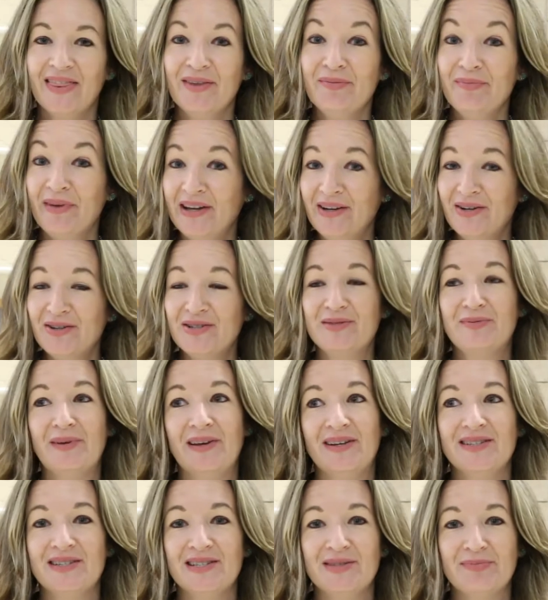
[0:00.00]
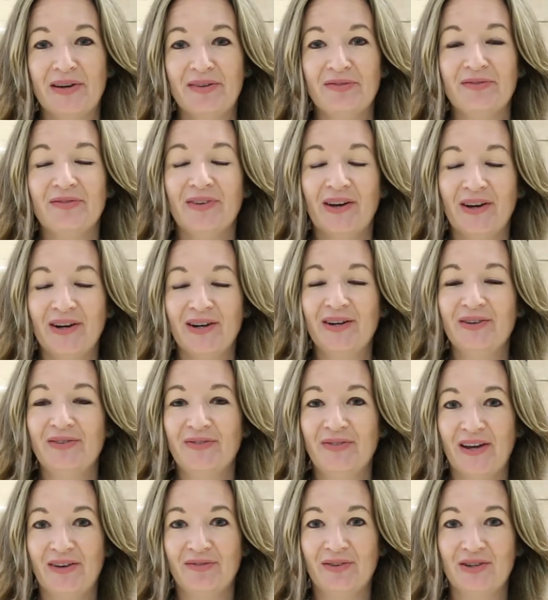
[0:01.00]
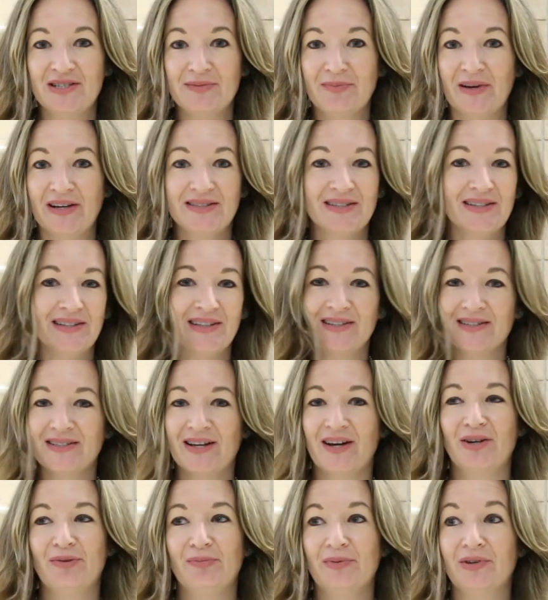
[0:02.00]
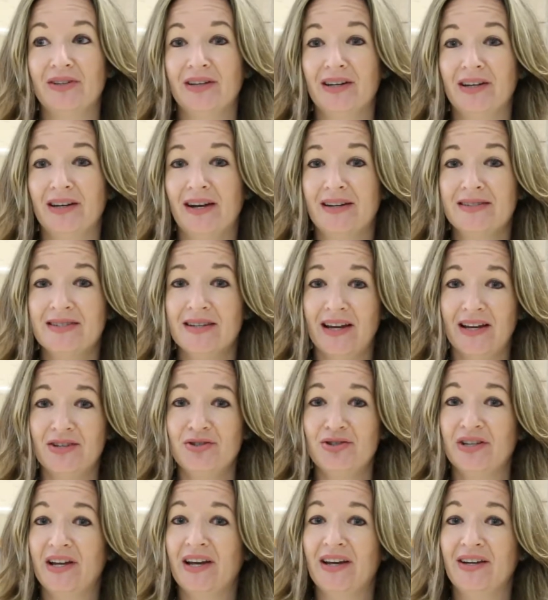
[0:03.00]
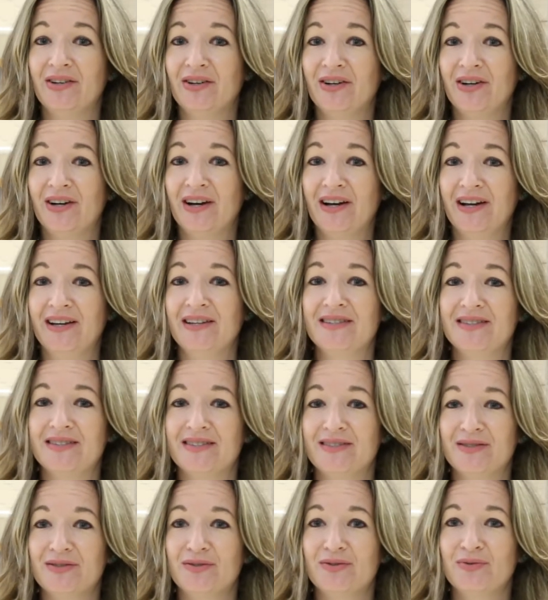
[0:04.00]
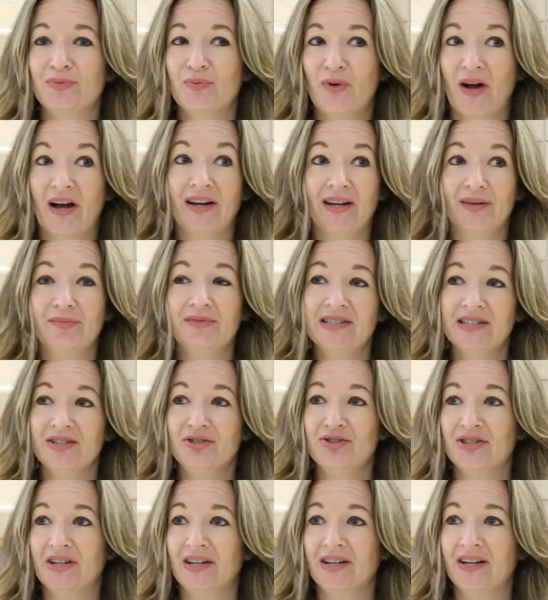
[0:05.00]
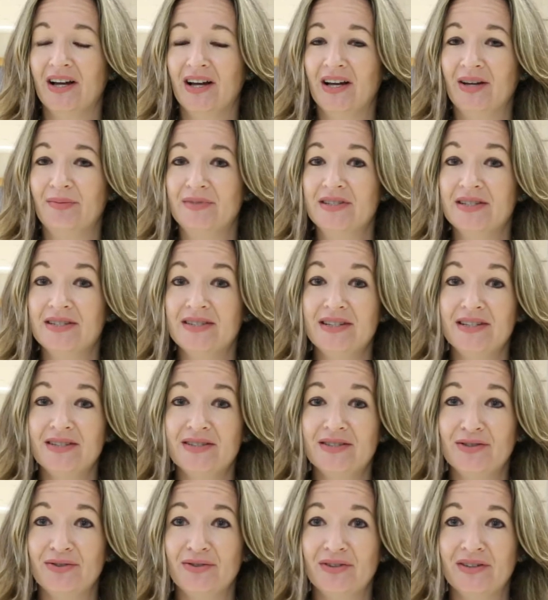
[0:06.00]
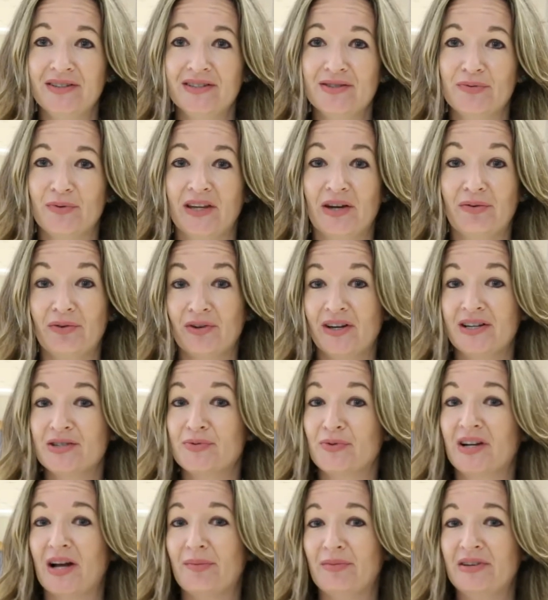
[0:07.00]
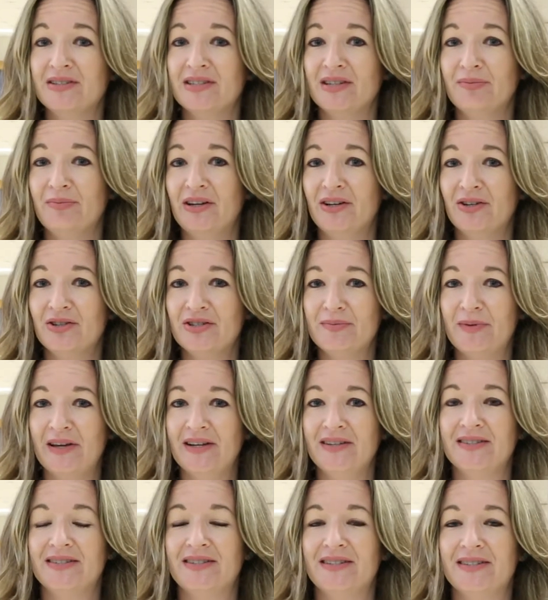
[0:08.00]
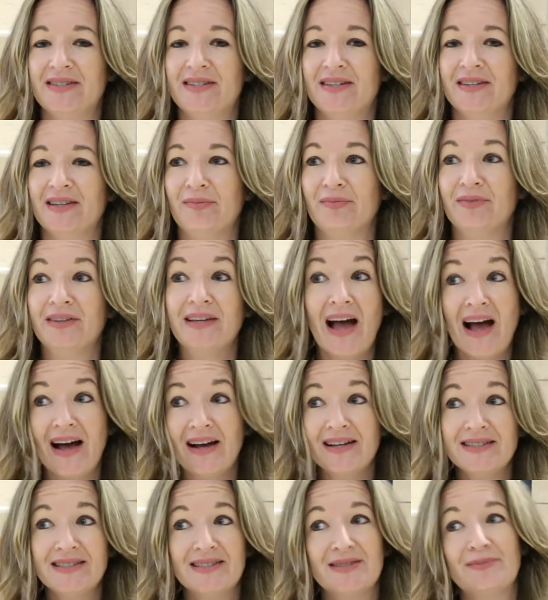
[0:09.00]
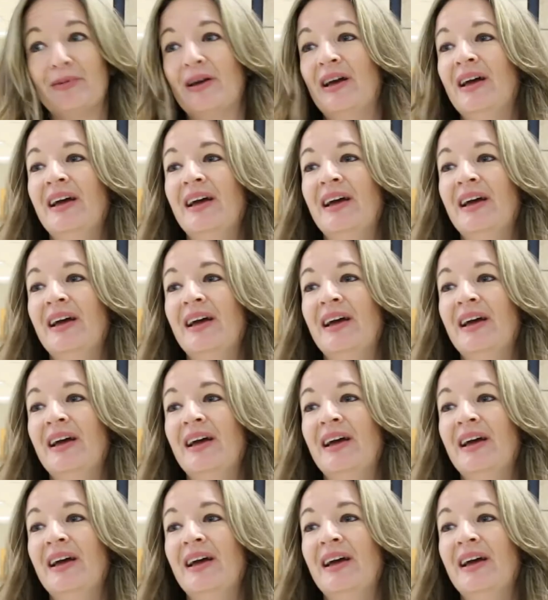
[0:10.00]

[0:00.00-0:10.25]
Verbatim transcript: The makerspace is my very favorite space in the entire building, and as an educator, it's why I'm teaching. Um, to see students, when they realize we're coming to the makerspace, to see them gasp,